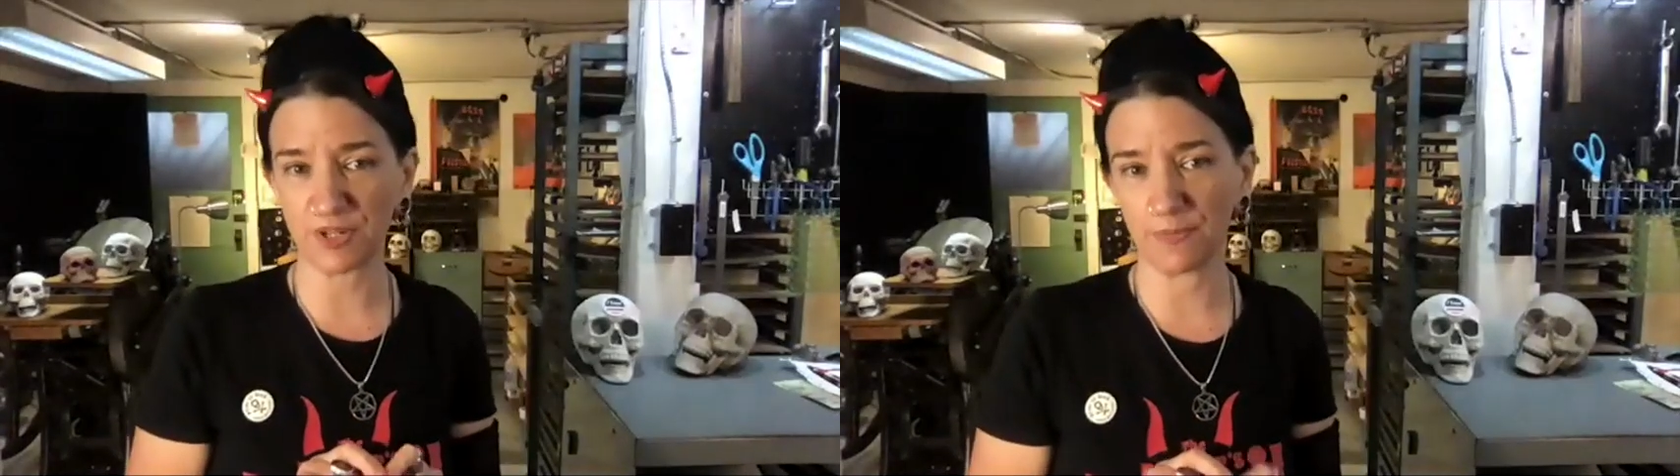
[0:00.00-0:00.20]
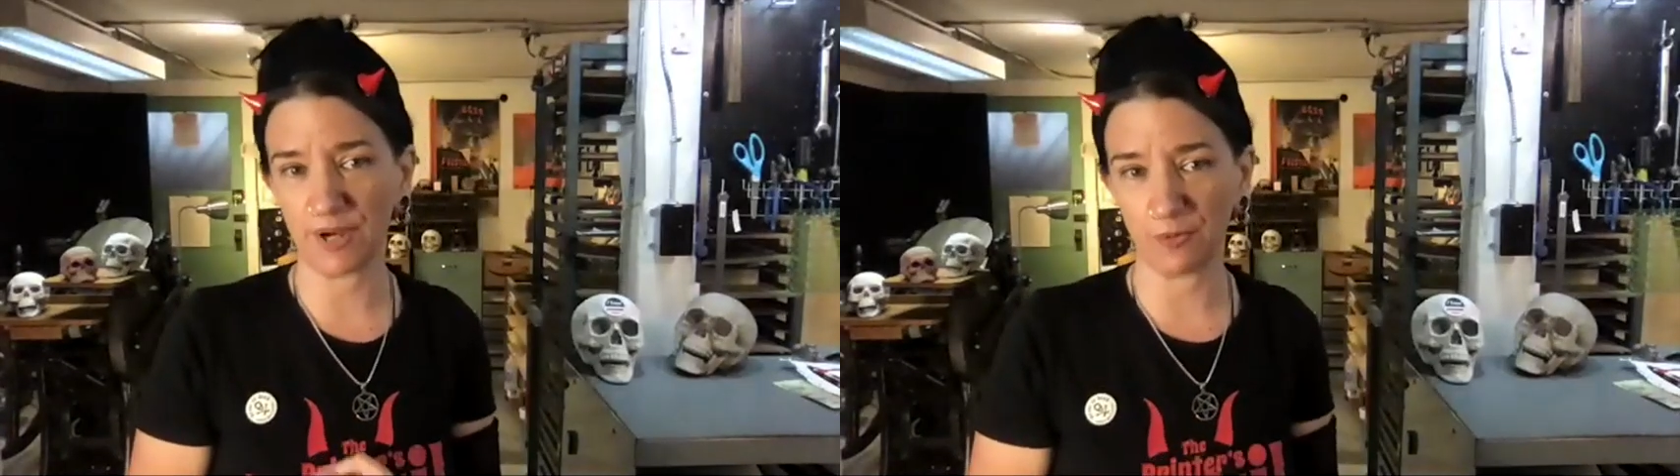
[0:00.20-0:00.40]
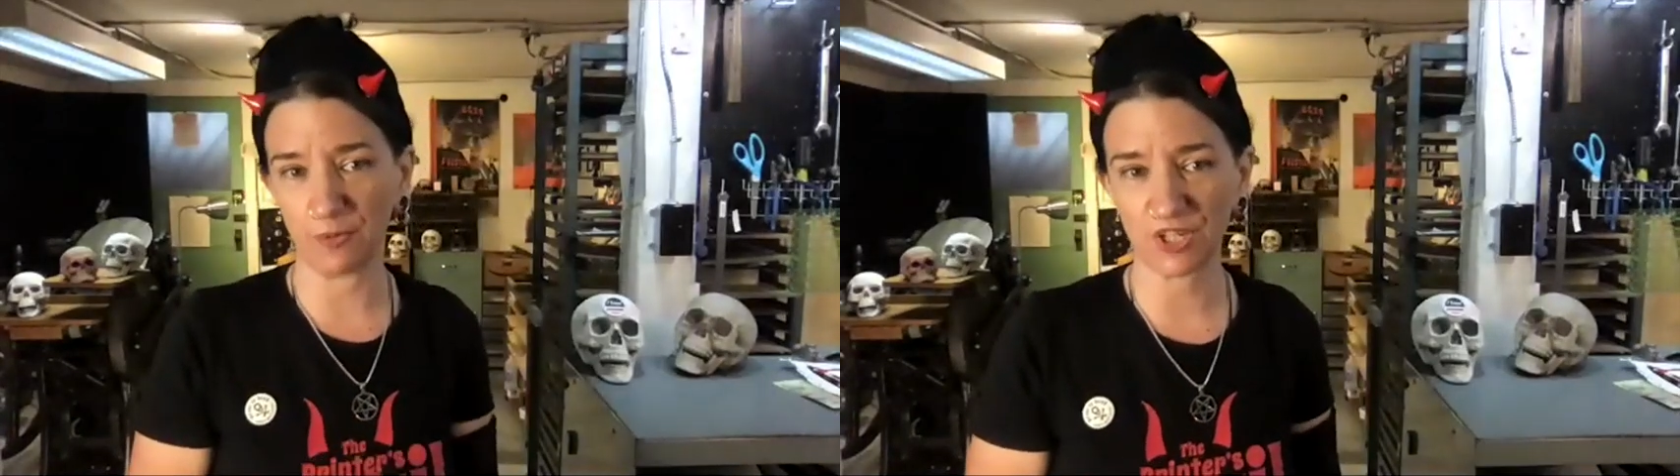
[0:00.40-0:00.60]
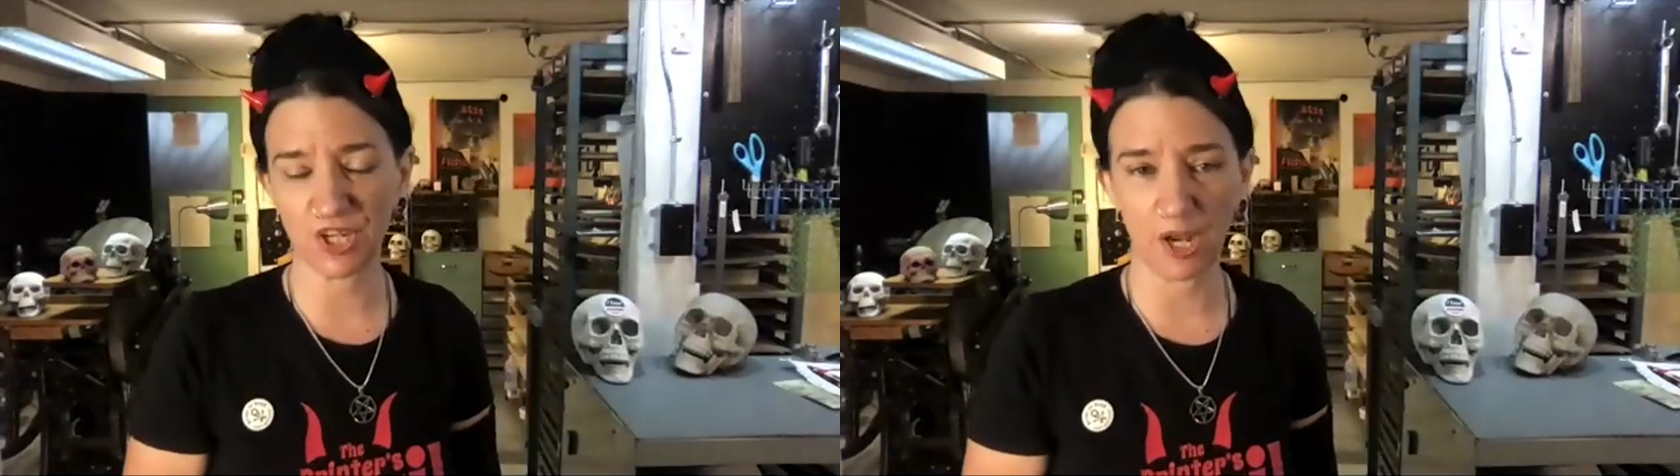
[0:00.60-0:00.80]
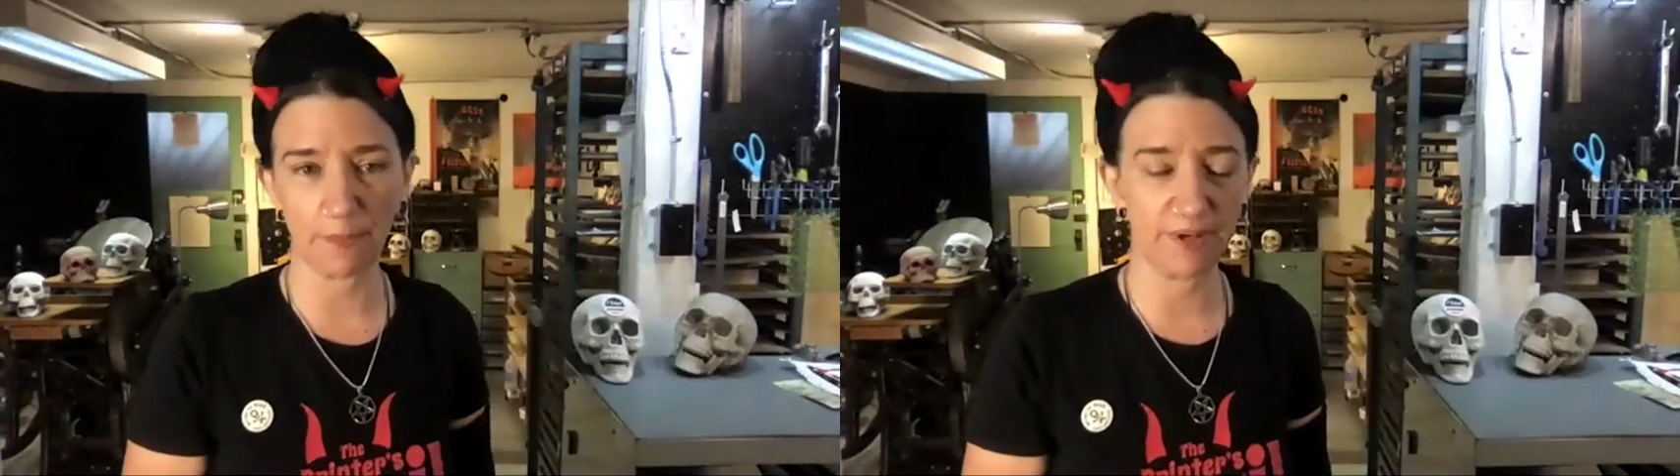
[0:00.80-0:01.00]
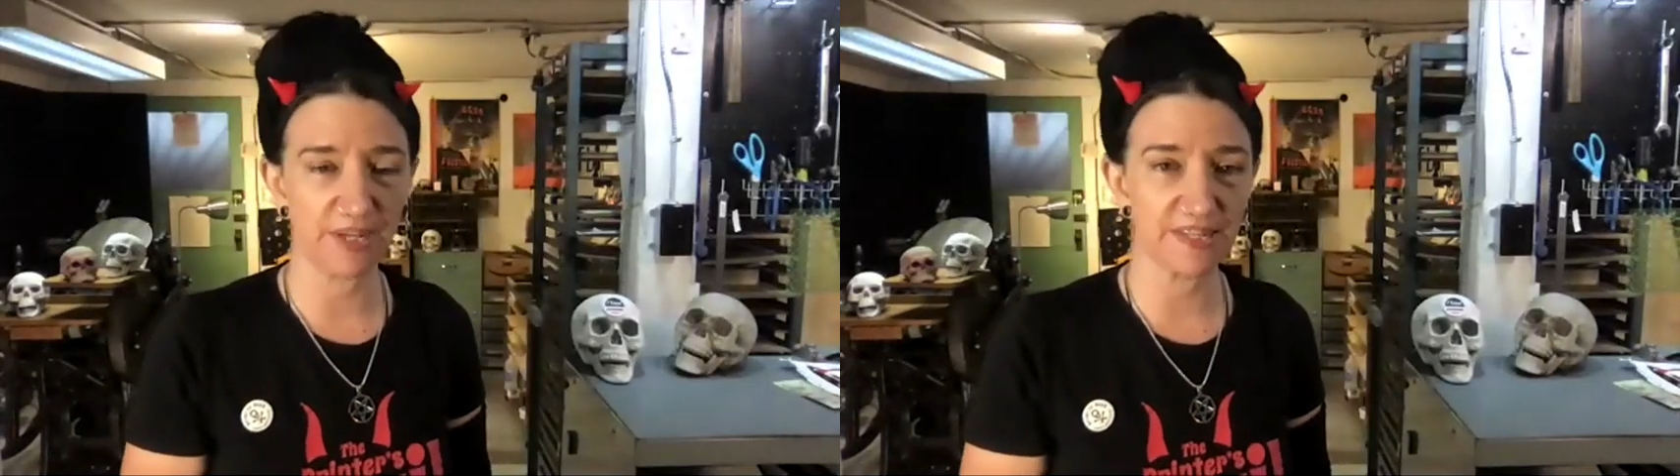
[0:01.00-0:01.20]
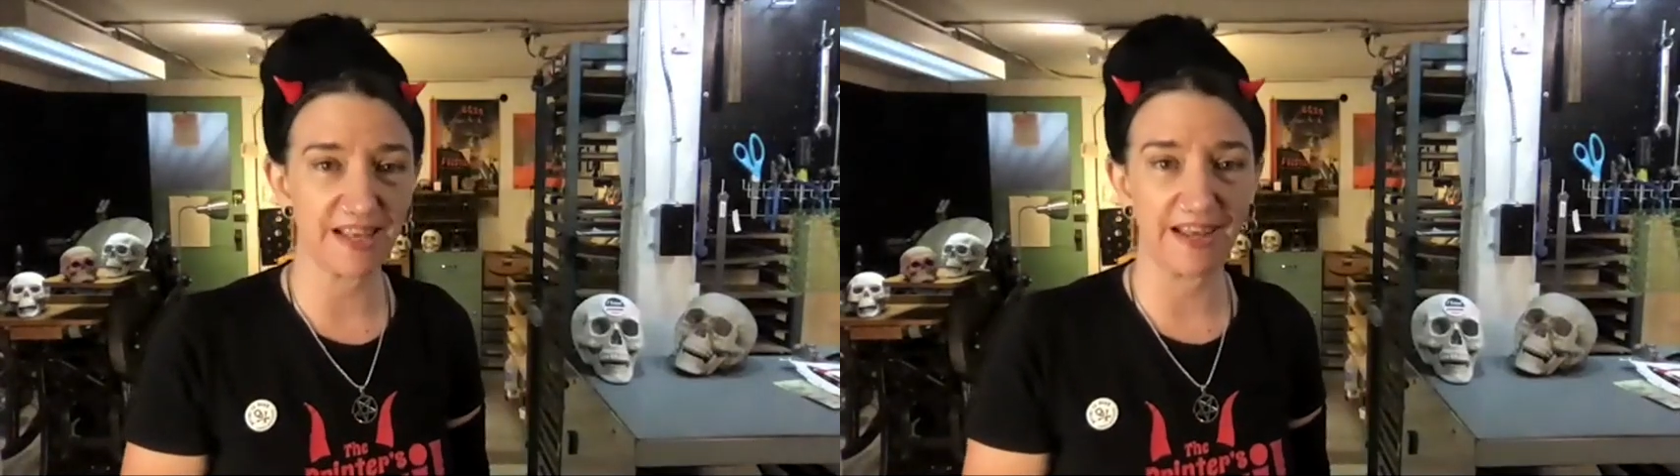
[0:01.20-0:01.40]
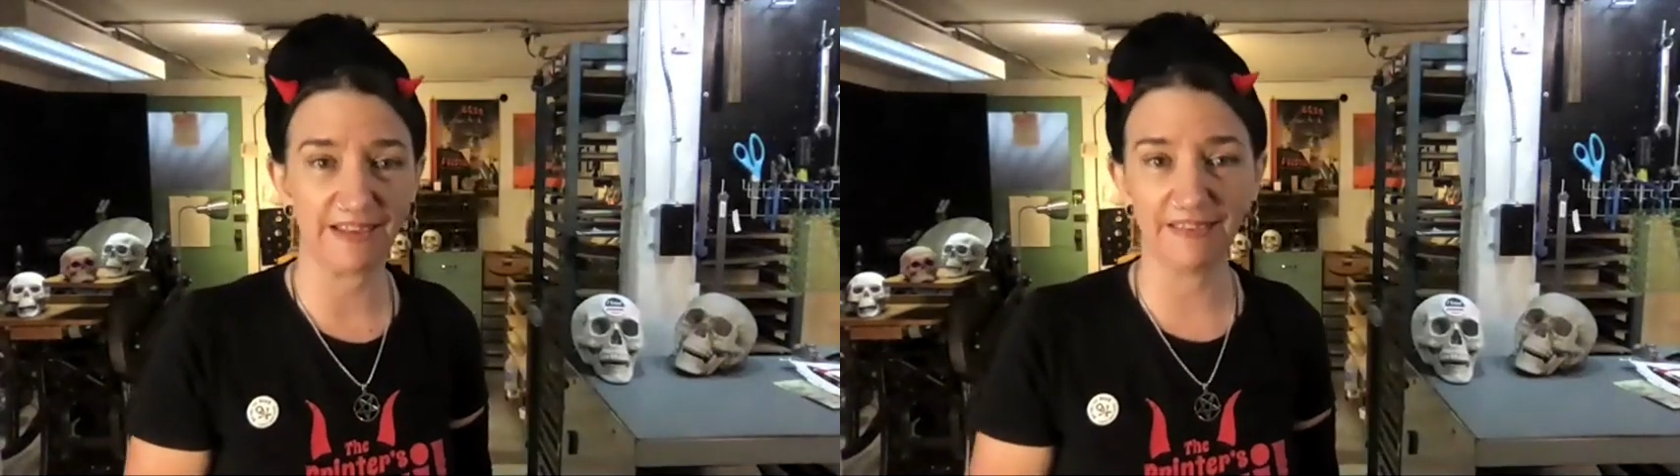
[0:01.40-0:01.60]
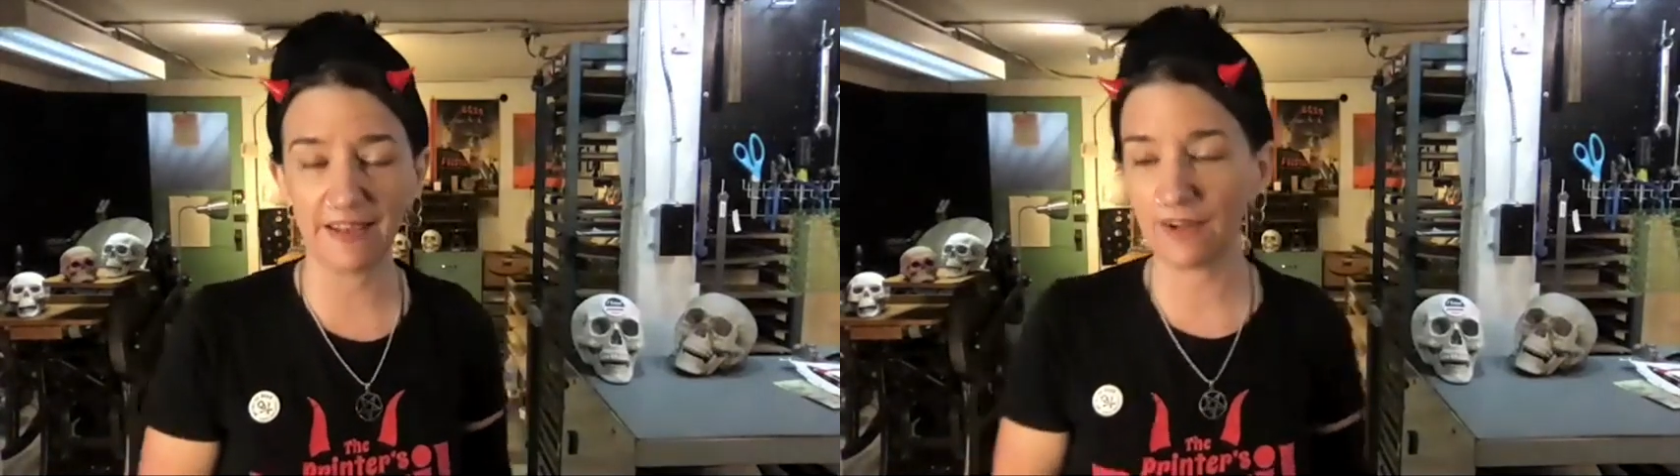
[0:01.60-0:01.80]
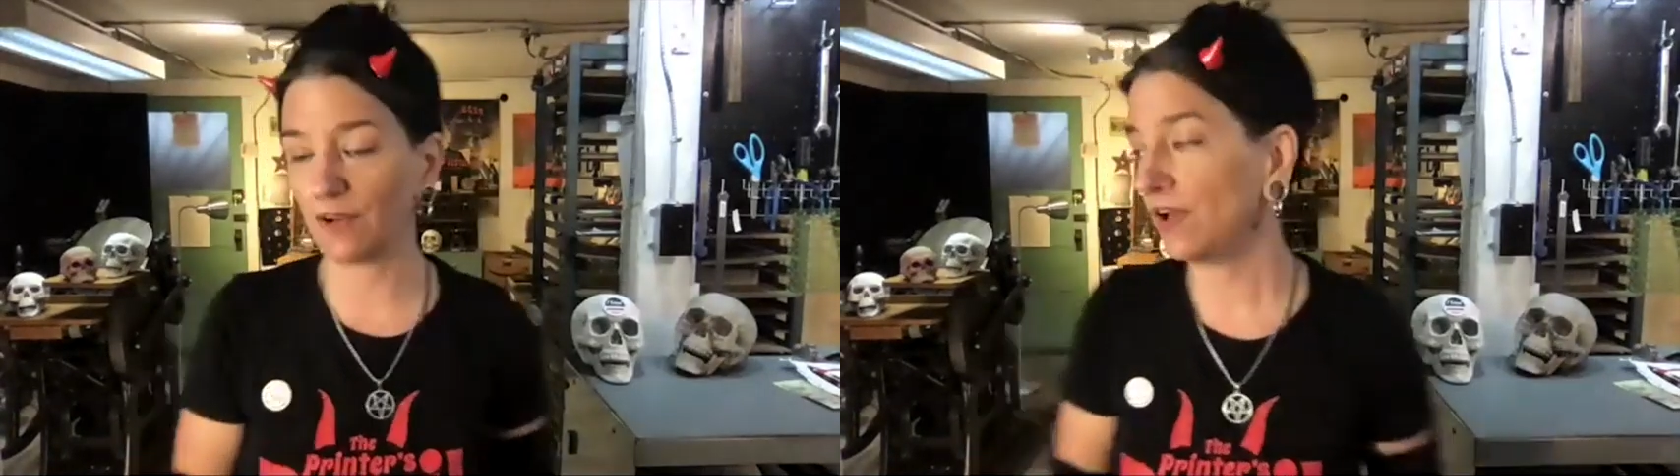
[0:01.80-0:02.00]
my workshop is a
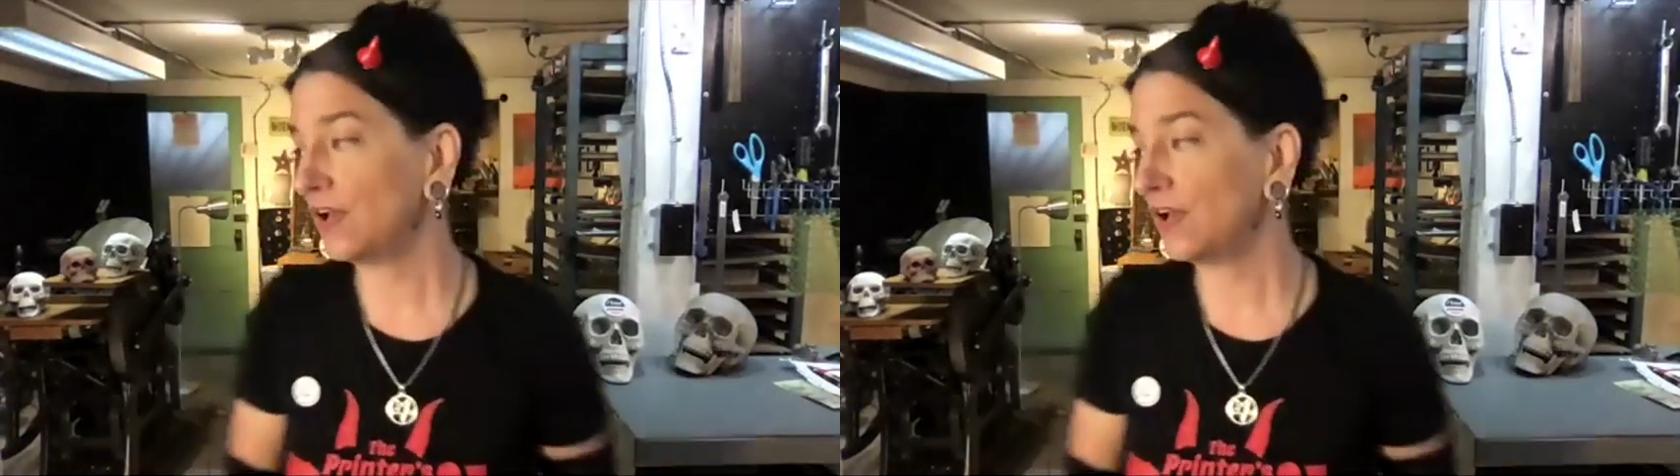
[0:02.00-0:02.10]
little